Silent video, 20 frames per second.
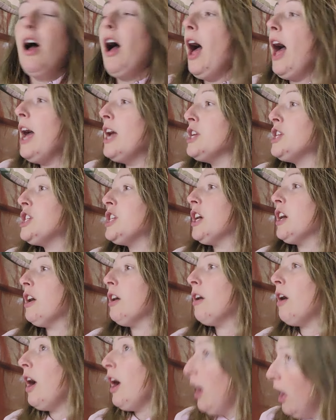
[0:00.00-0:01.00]
I
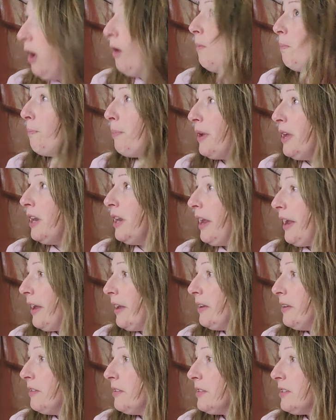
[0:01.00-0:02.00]
sure hope it
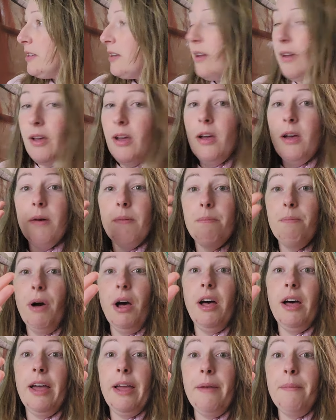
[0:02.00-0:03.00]
is,
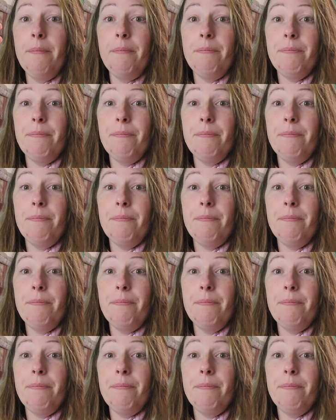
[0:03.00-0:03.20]
but